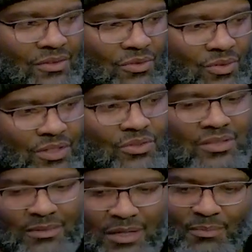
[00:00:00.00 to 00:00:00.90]
what do you
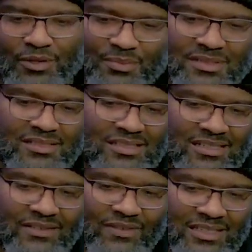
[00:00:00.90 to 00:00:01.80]
think my purpose is?
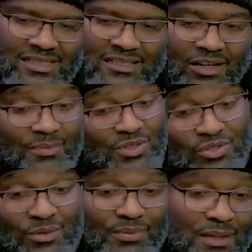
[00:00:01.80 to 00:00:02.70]
And if they say, oh man, you
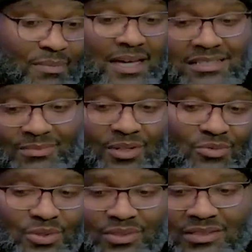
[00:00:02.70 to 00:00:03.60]
could play basketball
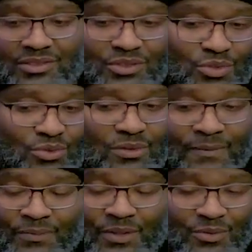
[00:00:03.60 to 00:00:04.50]
real good, are you
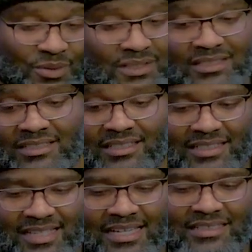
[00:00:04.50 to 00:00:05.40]
really good at
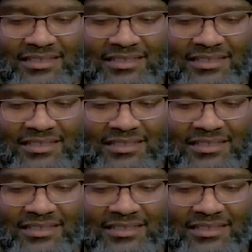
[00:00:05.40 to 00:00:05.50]
that,